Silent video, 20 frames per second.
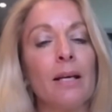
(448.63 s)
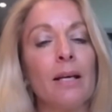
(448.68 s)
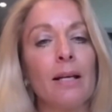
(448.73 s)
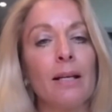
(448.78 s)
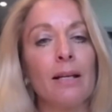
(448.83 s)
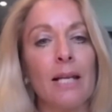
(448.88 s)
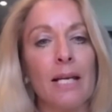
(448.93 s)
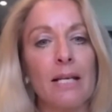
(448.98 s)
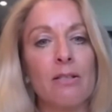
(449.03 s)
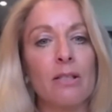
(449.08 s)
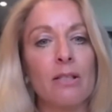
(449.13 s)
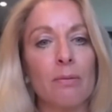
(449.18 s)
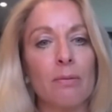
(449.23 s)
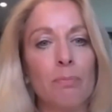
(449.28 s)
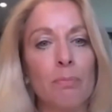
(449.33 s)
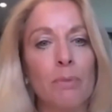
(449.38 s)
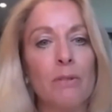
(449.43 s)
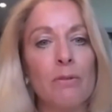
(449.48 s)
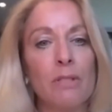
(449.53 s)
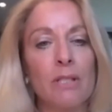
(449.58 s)
less
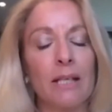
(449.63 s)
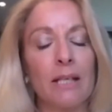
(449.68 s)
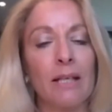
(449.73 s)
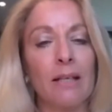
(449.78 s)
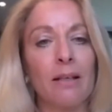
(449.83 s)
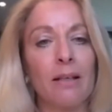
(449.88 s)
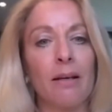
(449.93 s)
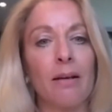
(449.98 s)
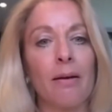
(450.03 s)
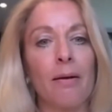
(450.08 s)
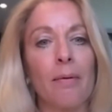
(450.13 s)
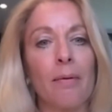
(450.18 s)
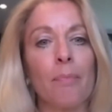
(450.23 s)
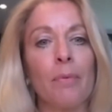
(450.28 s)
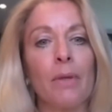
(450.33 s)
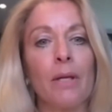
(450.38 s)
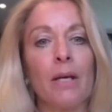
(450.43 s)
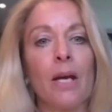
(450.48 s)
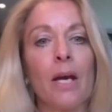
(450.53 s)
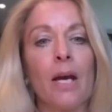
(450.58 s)
commuting, and
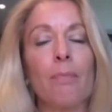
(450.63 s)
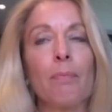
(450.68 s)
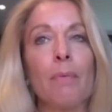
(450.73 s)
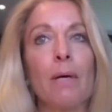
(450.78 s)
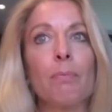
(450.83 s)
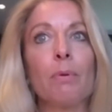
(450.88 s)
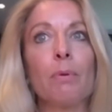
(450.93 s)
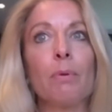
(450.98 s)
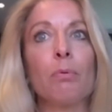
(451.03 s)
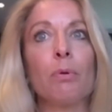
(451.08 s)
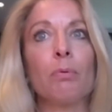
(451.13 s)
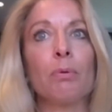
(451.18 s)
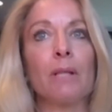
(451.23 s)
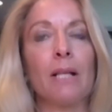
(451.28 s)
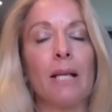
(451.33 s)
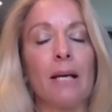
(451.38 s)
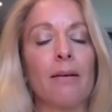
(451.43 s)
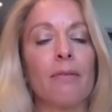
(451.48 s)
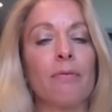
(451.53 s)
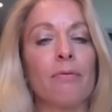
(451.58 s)
maybe we will
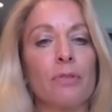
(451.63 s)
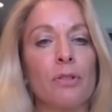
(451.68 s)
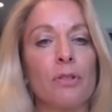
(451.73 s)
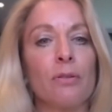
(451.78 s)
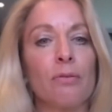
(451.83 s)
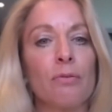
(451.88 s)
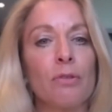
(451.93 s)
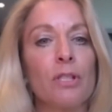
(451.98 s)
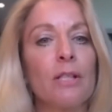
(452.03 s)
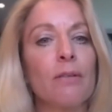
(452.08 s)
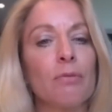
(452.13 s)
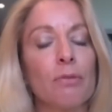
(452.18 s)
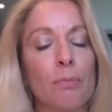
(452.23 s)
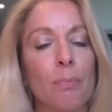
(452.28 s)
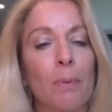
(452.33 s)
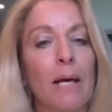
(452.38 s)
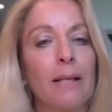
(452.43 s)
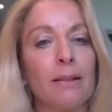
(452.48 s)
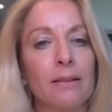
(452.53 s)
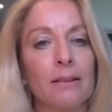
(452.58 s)
have sort of shift
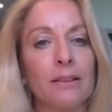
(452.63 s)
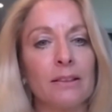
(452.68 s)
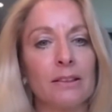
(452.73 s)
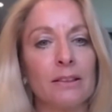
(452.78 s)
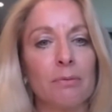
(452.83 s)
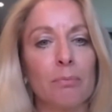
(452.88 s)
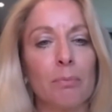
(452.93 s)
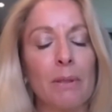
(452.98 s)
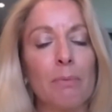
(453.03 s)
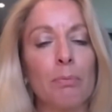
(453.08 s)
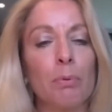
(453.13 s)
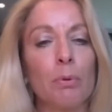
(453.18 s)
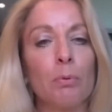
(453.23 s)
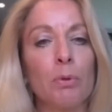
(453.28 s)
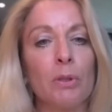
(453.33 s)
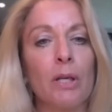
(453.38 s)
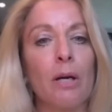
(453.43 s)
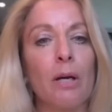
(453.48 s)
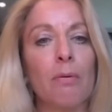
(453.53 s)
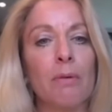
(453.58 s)
patterns and people
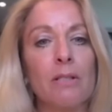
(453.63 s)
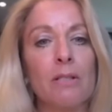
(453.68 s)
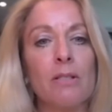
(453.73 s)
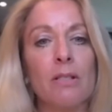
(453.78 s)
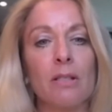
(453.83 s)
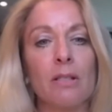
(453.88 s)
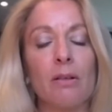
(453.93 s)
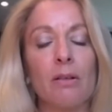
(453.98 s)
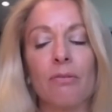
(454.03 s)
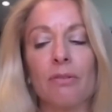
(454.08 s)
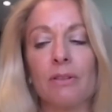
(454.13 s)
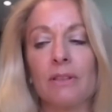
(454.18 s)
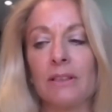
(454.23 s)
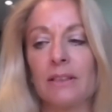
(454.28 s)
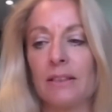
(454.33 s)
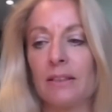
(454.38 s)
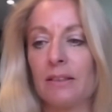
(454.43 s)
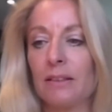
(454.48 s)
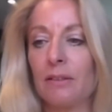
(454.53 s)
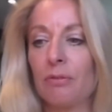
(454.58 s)
will go into the office
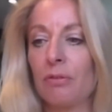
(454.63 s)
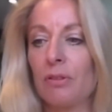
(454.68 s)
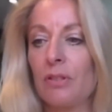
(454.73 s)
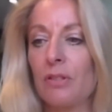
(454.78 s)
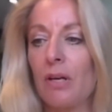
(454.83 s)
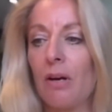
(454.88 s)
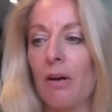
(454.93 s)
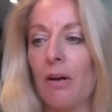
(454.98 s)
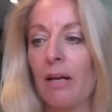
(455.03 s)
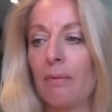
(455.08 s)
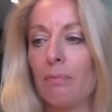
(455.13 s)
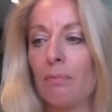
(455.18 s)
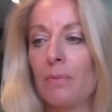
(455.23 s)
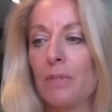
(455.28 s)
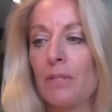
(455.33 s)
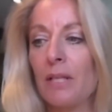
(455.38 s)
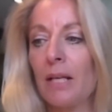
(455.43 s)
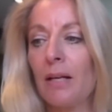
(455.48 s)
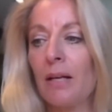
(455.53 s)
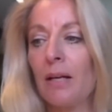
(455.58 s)
at different
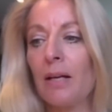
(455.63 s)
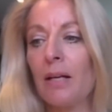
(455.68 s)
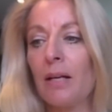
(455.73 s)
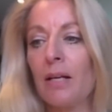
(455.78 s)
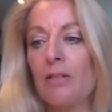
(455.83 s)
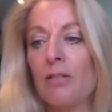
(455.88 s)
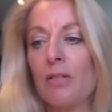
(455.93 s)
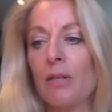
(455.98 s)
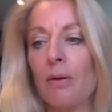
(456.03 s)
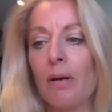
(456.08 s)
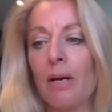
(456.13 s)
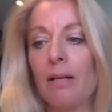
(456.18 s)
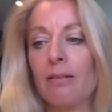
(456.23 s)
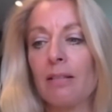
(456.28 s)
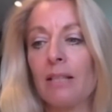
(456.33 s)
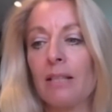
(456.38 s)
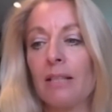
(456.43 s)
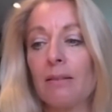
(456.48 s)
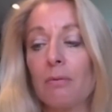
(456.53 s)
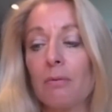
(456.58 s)
times. So I
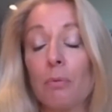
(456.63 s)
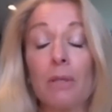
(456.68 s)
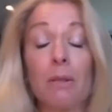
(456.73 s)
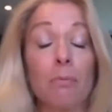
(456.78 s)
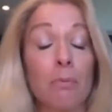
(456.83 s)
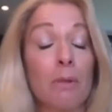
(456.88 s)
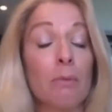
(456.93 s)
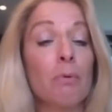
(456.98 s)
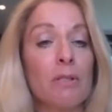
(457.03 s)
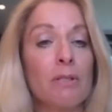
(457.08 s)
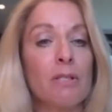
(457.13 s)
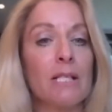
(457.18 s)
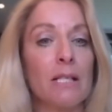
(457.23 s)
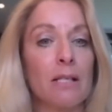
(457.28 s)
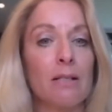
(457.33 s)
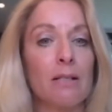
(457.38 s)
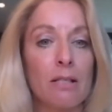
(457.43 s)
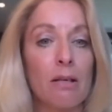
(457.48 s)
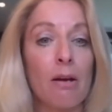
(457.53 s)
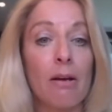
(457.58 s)
think we will
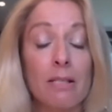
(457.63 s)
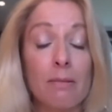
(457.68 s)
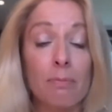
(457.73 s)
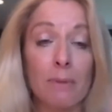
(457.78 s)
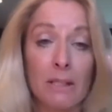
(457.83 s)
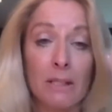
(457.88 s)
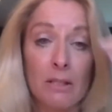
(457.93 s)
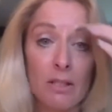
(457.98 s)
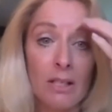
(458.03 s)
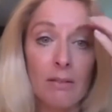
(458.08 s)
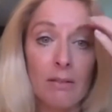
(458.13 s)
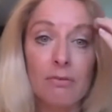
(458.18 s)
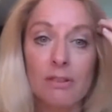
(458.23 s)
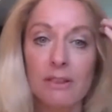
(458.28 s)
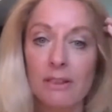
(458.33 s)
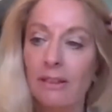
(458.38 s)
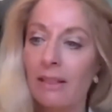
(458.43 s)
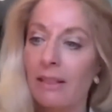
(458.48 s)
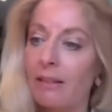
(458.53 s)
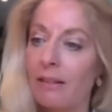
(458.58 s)
see a seismic shift
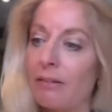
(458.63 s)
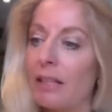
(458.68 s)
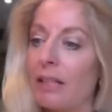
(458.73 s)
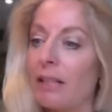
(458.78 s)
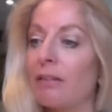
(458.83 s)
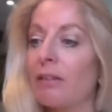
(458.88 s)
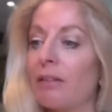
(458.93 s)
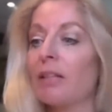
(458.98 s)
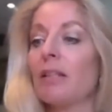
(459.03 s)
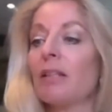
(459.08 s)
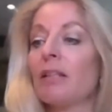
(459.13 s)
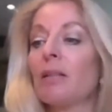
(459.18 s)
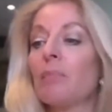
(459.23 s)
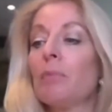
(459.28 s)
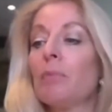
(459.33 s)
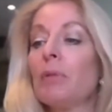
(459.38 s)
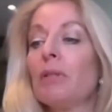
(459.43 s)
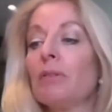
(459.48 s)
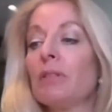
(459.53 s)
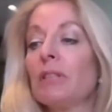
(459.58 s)
in the
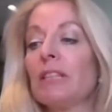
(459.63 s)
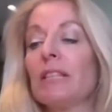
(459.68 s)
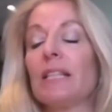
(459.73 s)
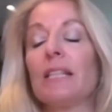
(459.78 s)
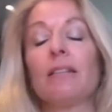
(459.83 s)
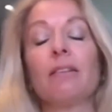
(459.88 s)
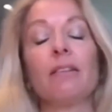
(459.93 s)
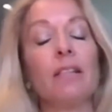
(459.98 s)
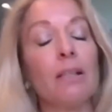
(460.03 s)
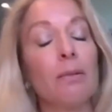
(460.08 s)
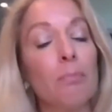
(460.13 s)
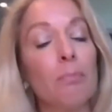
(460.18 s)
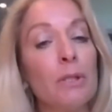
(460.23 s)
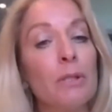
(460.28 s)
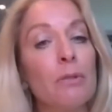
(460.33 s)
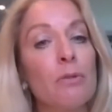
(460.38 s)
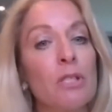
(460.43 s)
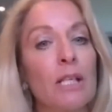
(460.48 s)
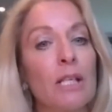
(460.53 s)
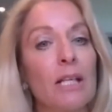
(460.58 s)
community and the
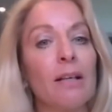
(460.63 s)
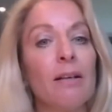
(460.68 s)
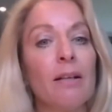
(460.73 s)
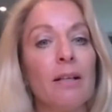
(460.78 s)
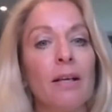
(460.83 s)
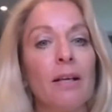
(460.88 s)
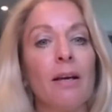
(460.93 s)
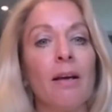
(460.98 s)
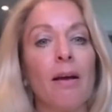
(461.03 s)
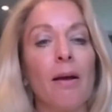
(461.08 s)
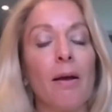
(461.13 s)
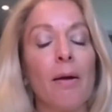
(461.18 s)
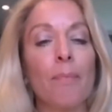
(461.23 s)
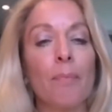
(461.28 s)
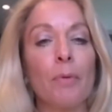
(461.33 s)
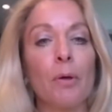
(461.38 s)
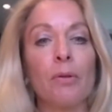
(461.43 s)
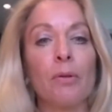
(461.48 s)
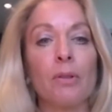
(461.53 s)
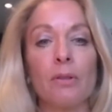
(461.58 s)
commuting
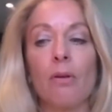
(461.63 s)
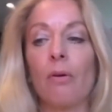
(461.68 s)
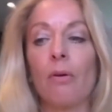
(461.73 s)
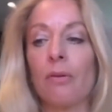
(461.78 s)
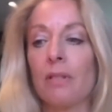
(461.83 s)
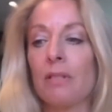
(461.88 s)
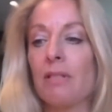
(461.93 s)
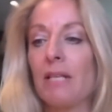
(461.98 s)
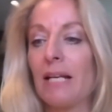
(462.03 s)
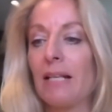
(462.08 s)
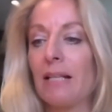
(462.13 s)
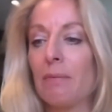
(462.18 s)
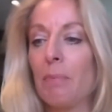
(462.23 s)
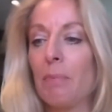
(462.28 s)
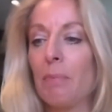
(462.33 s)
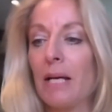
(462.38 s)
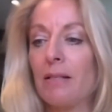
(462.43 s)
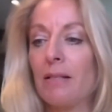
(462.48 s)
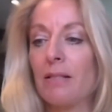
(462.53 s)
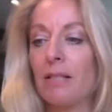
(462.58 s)
on a daily
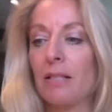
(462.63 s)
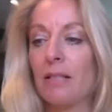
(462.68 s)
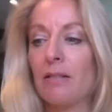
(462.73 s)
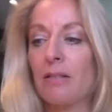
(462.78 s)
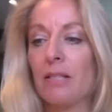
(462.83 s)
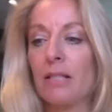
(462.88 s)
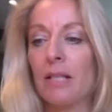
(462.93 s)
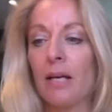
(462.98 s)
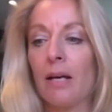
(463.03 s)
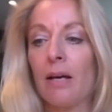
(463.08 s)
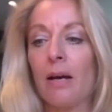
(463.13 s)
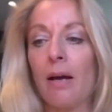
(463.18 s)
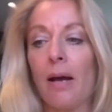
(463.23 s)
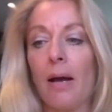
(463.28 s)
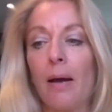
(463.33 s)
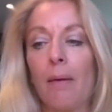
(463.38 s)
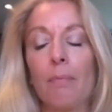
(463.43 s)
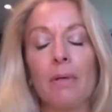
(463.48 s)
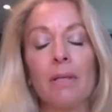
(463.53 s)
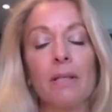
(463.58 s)
basis,
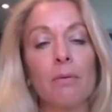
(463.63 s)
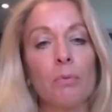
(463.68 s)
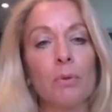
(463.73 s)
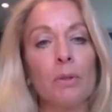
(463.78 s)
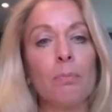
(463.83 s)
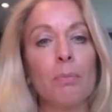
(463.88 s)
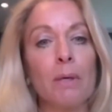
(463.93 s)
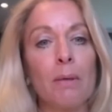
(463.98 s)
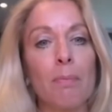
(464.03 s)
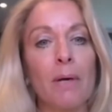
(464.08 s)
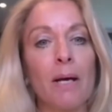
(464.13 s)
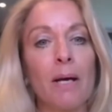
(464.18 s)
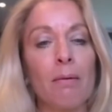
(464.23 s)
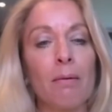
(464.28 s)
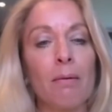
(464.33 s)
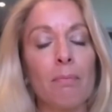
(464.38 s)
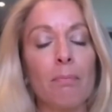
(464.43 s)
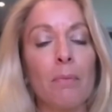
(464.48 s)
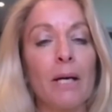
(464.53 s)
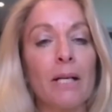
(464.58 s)
and it will be about
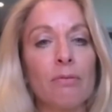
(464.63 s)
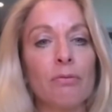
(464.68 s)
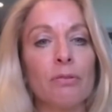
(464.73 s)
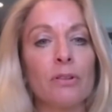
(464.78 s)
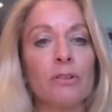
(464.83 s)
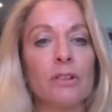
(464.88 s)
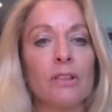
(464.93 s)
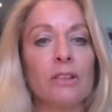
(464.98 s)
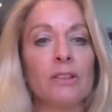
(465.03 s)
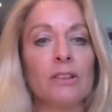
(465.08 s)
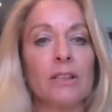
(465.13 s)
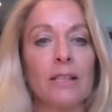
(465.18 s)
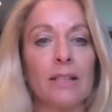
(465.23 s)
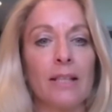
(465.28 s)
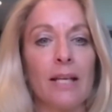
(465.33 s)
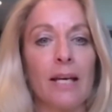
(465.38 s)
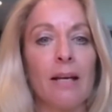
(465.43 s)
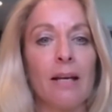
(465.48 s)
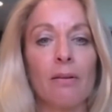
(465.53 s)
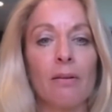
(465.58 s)
mindfulness
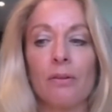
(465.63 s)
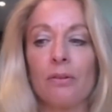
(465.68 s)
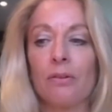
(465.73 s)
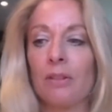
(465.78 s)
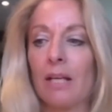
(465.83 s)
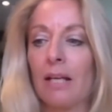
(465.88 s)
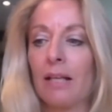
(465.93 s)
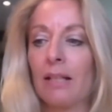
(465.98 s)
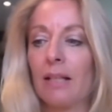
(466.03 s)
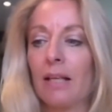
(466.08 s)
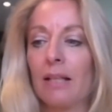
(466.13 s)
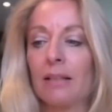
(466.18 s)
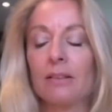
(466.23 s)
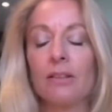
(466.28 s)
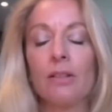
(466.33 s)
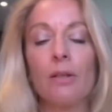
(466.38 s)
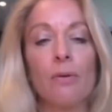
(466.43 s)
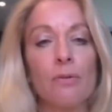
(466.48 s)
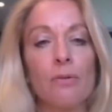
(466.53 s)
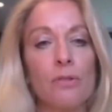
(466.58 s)
and health and
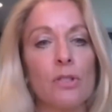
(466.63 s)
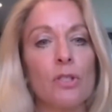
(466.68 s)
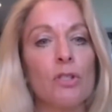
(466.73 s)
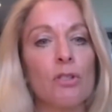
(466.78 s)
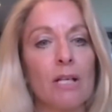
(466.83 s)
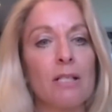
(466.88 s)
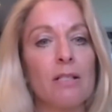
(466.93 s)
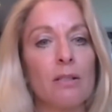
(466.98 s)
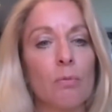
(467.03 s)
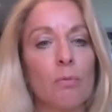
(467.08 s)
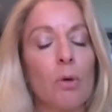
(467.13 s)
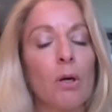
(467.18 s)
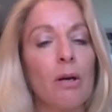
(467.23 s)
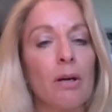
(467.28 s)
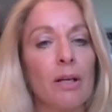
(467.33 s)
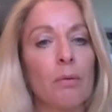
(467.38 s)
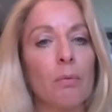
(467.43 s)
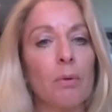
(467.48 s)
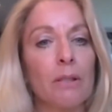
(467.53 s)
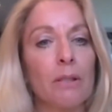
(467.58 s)
concentrated
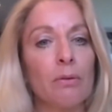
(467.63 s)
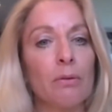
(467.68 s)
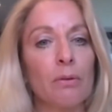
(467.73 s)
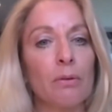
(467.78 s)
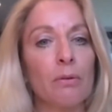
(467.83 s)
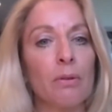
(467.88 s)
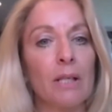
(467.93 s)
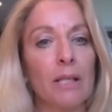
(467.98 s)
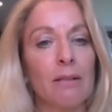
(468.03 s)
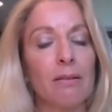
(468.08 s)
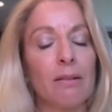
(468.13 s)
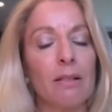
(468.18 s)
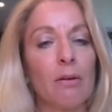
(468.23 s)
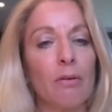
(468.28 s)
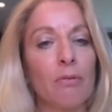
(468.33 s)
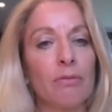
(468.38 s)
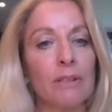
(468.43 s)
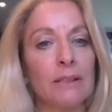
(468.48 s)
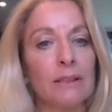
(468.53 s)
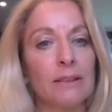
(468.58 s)
work when you're in the
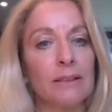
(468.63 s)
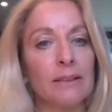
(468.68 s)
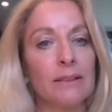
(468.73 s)
office.